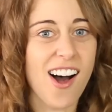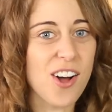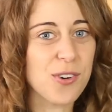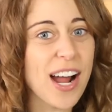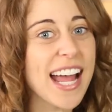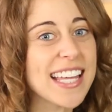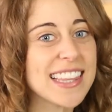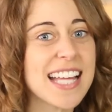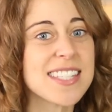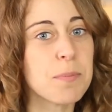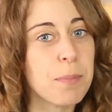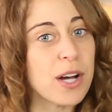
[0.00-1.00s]
All right,
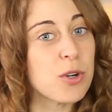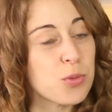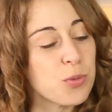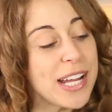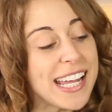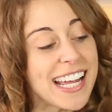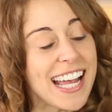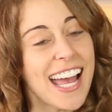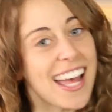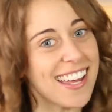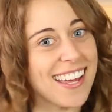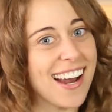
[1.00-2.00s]
let's b-ring
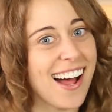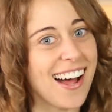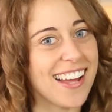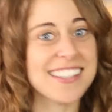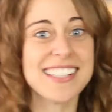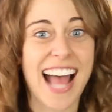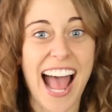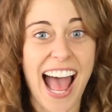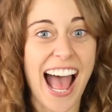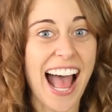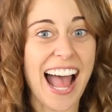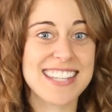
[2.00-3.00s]
it on.
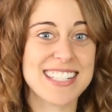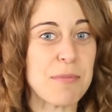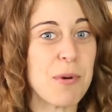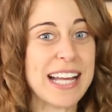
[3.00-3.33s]
Step